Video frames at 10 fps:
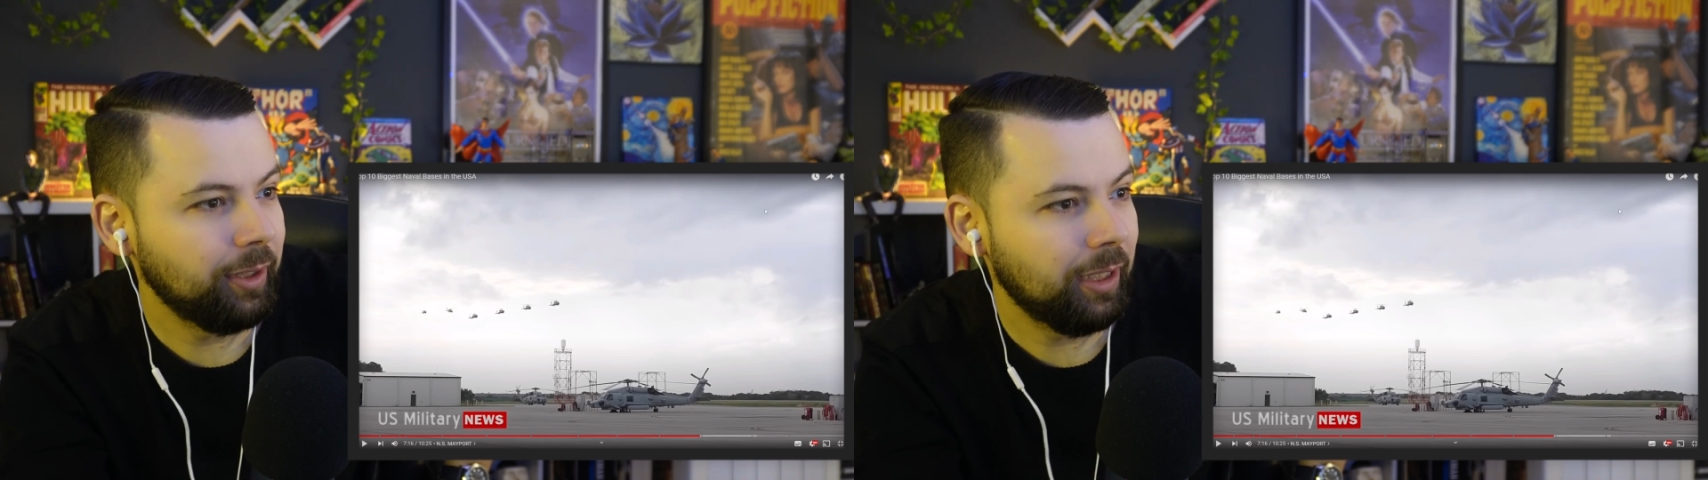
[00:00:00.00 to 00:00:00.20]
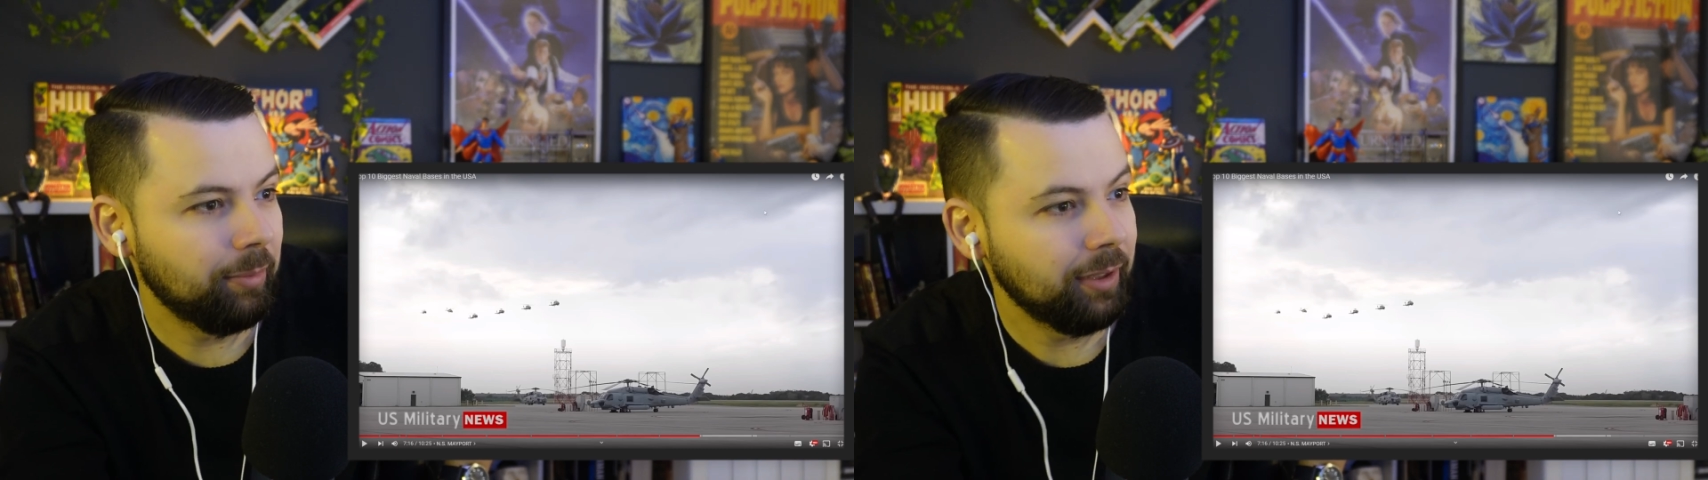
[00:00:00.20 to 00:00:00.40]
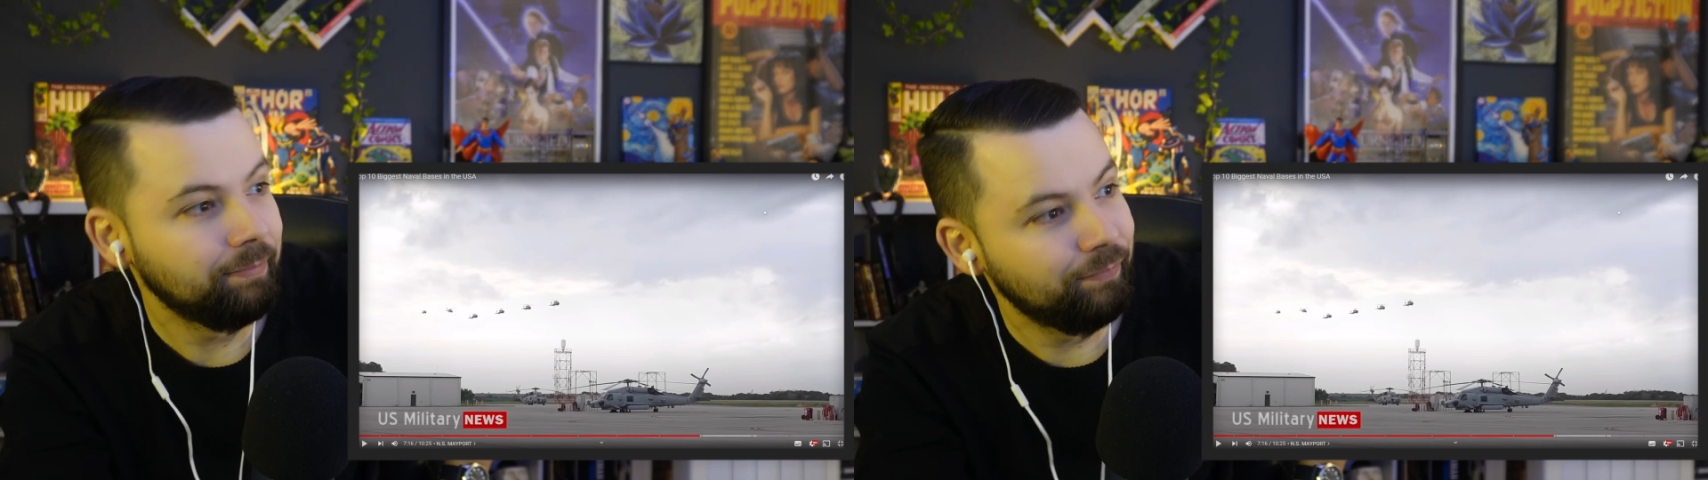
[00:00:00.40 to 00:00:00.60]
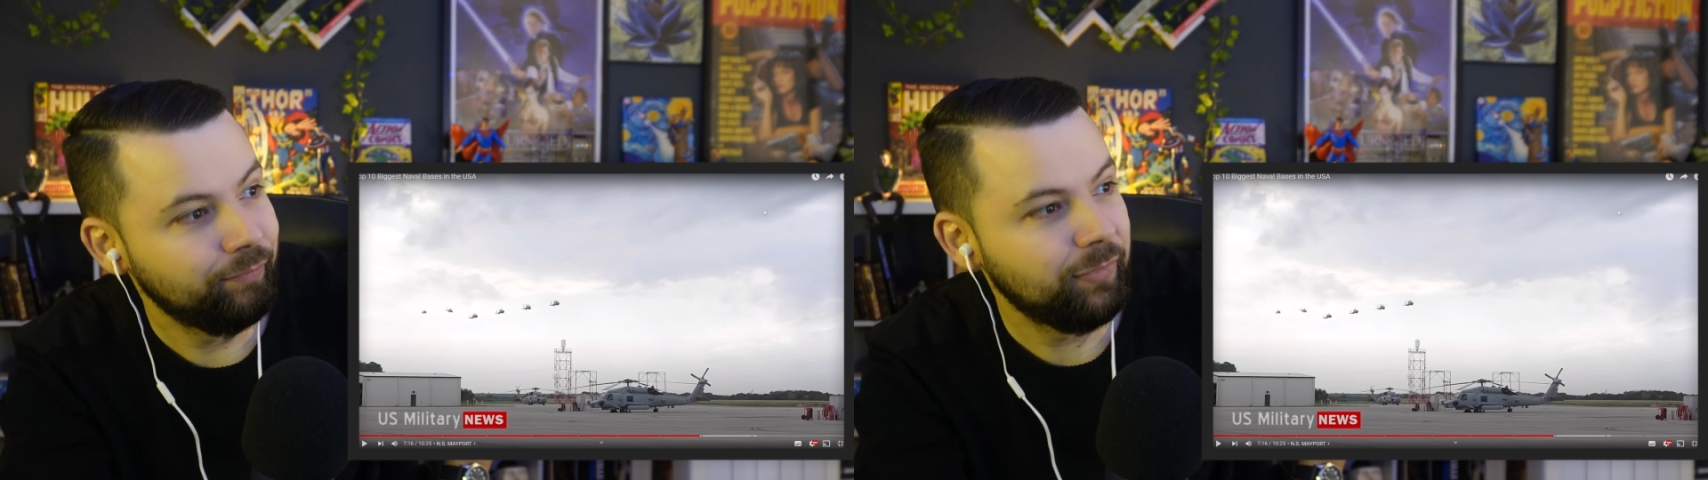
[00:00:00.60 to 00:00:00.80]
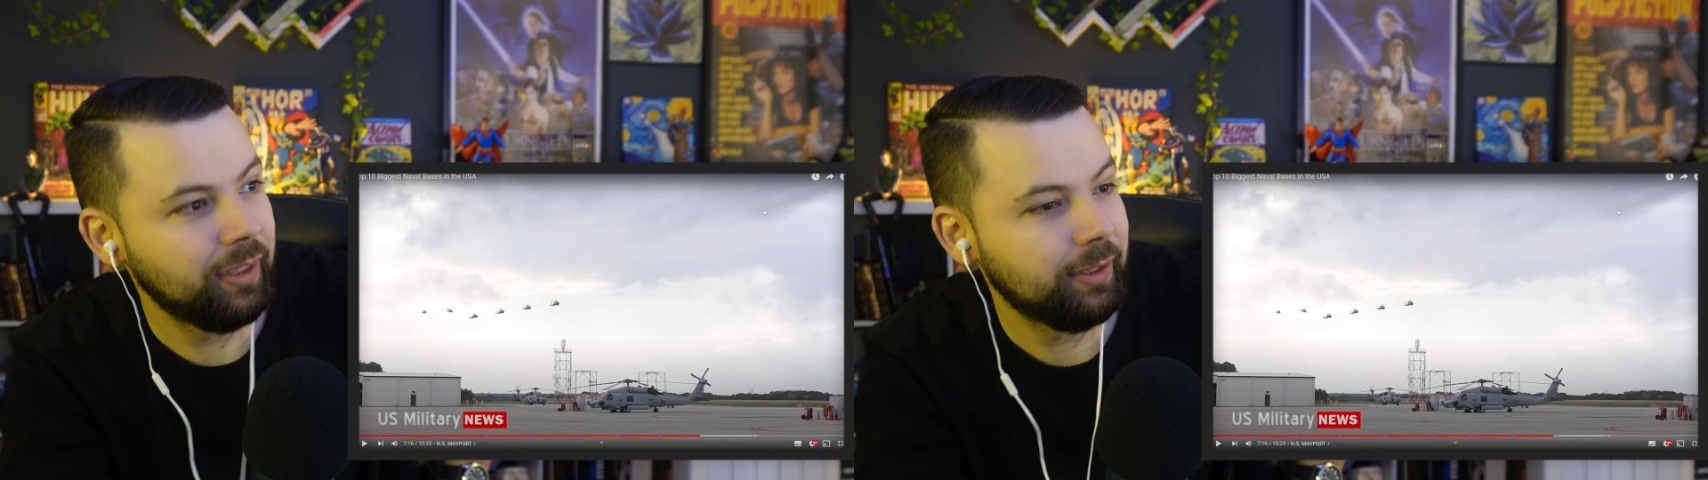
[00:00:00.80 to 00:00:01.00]
Yemen.
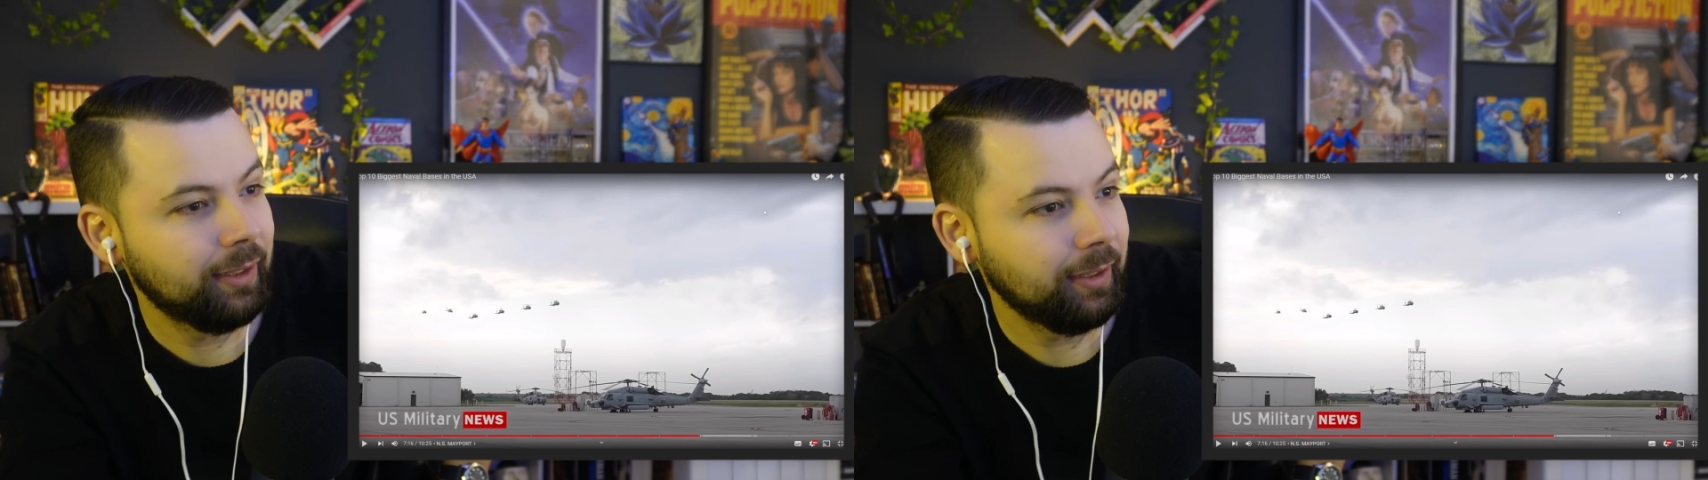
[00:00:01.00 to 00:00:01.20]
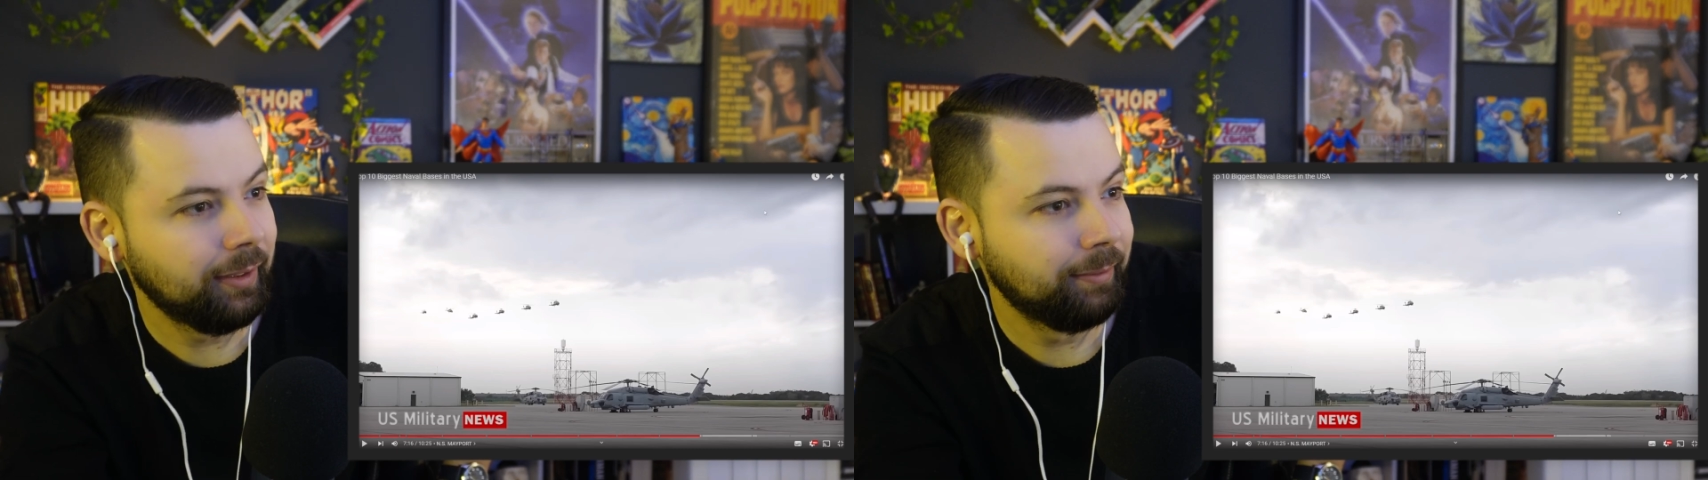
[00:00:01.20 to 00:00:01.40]
Just saying.